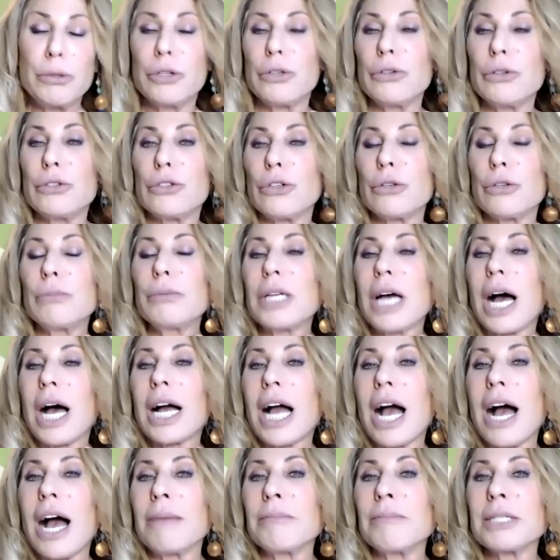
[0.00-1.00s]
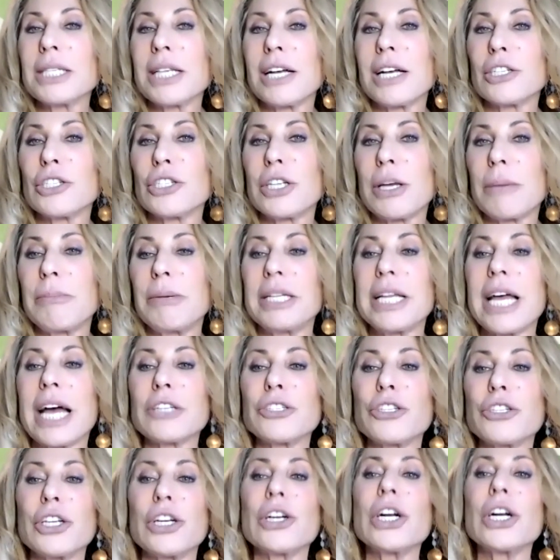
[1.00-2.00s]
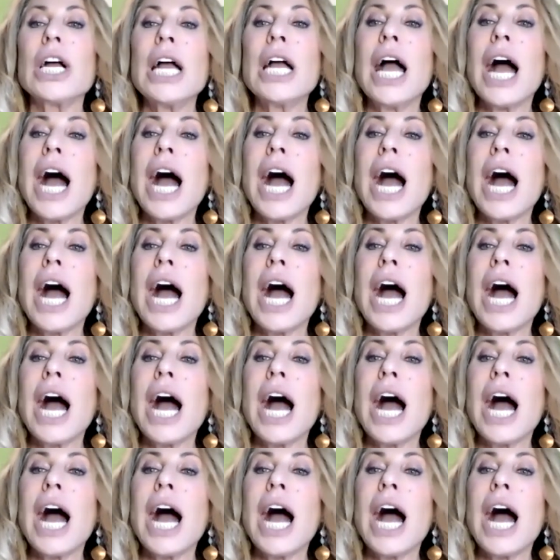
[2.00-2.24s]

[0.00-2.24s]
youtube.com slash Debbi Dachinger,